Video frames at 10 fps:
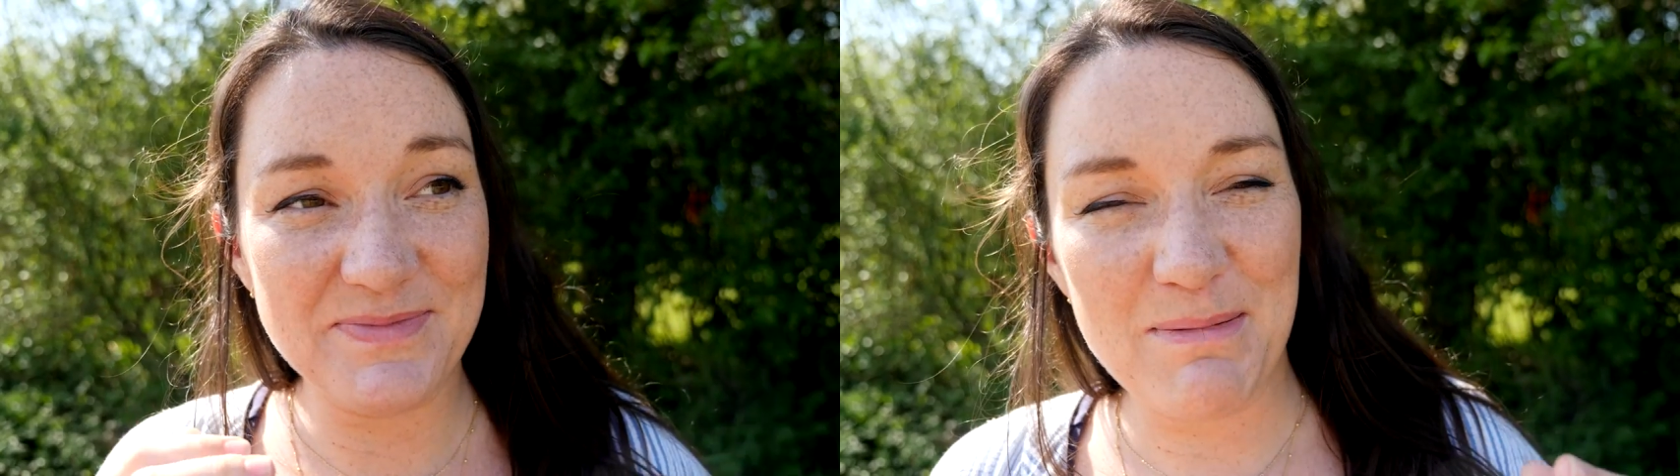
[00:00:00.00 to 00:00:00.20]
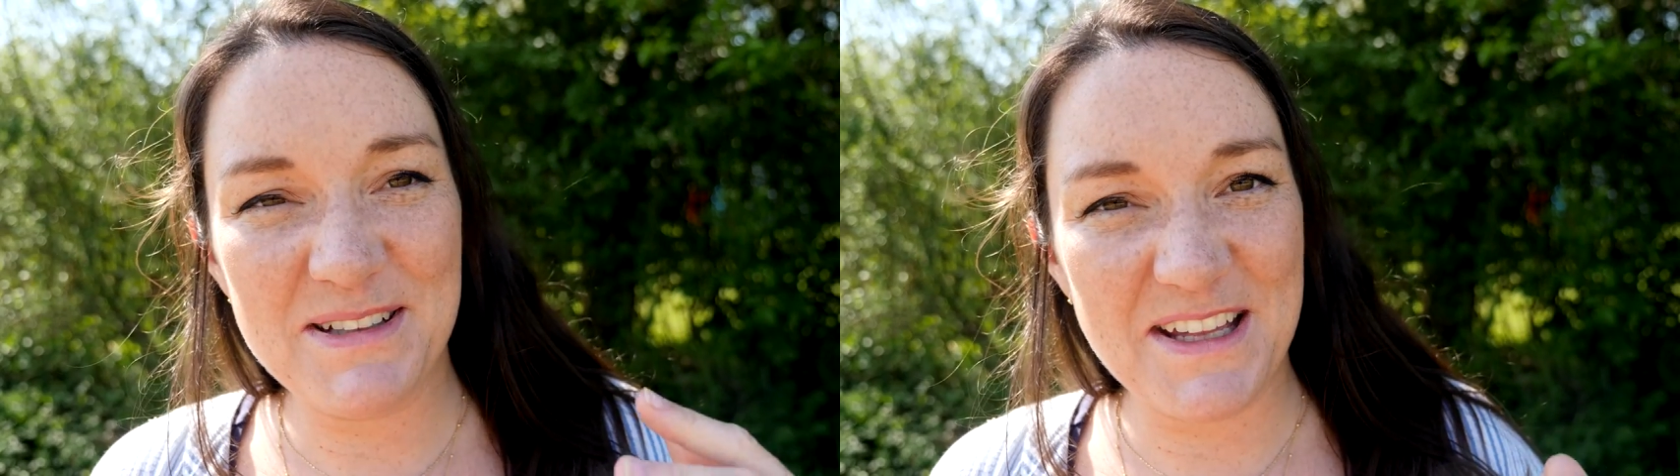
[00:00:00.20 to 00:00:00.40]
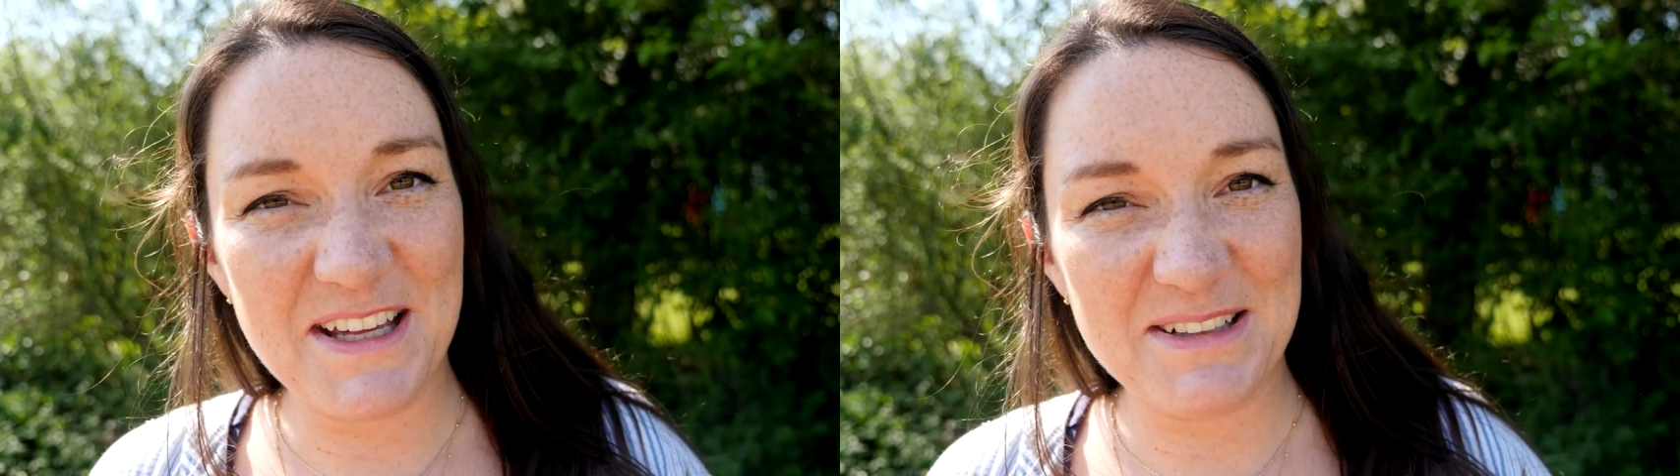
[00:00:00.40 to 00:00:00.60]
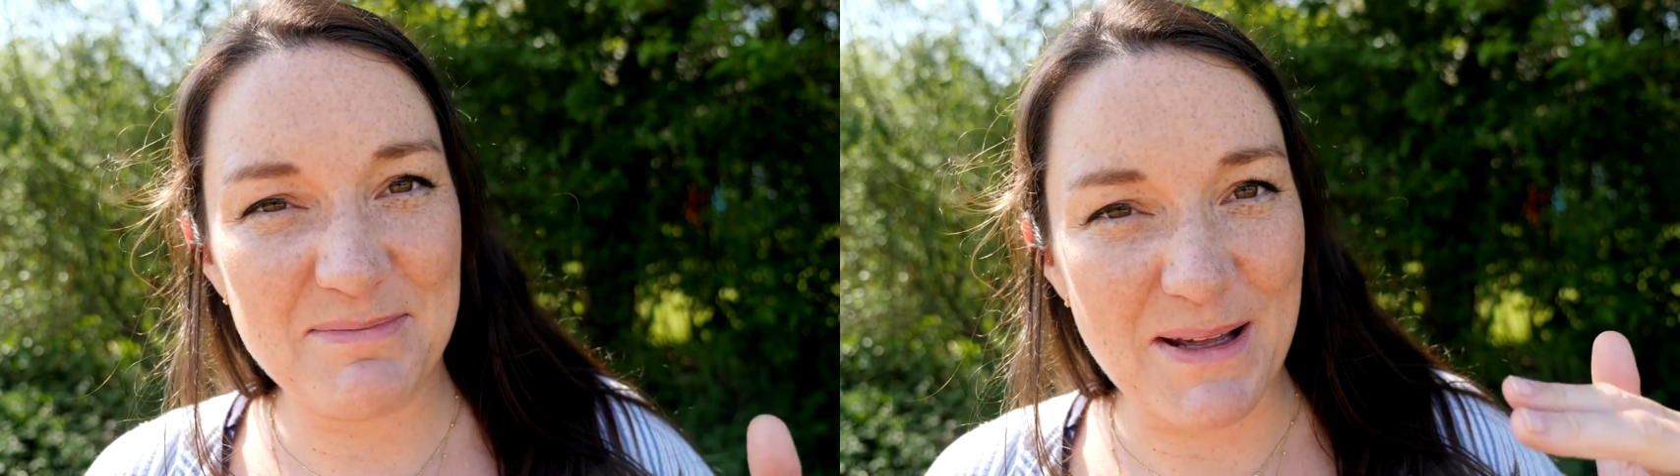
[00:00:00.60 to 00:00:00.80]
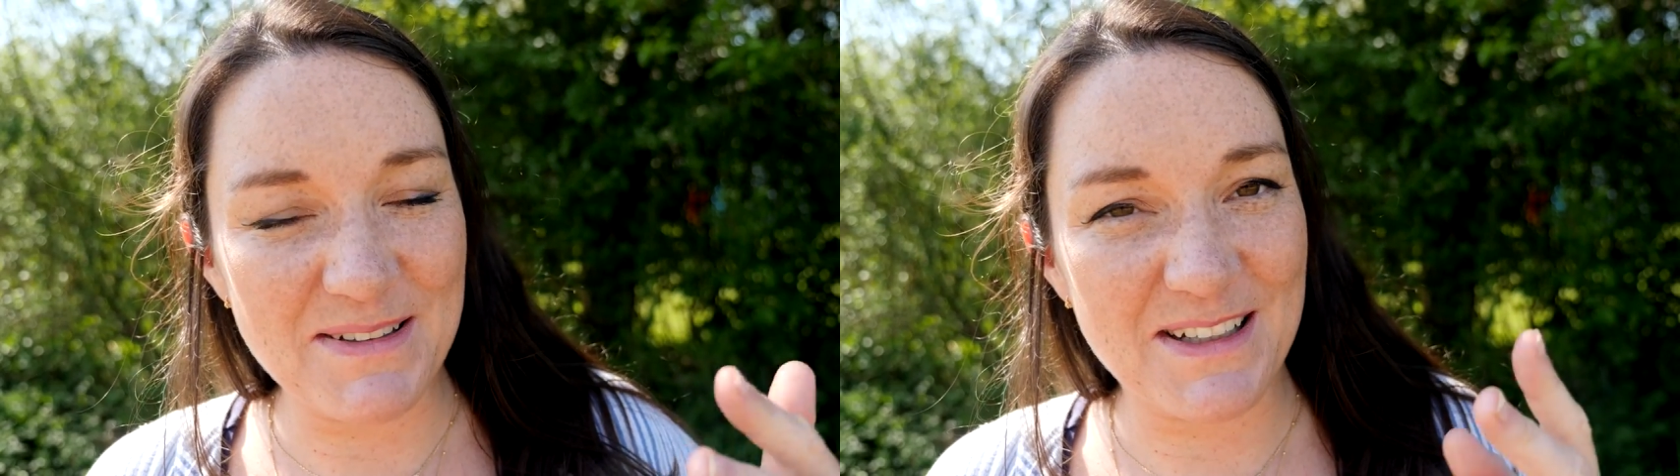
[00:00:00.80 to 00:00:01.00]
baby's head is
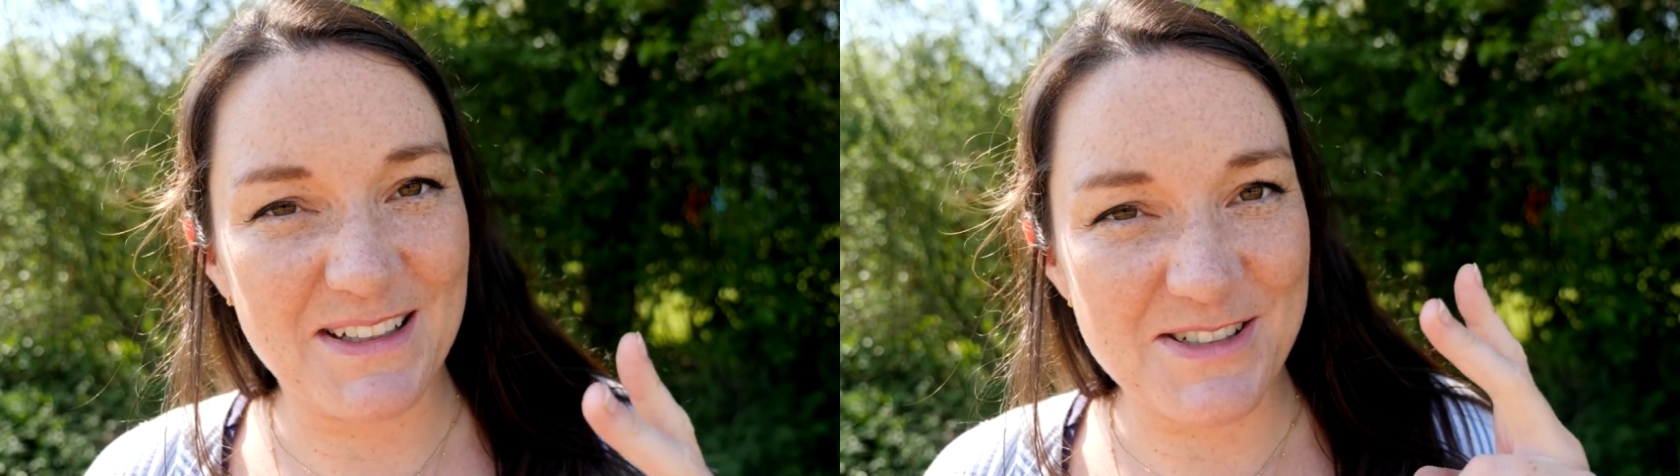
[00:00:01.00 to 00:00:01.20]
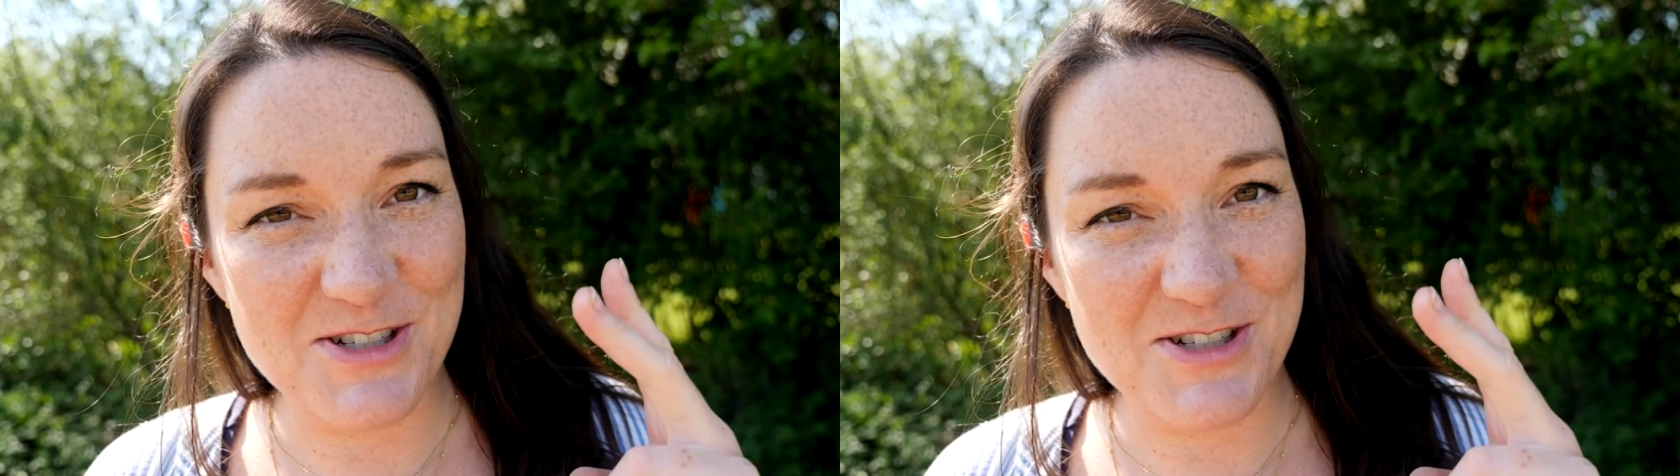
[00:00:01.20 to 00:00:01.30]
basically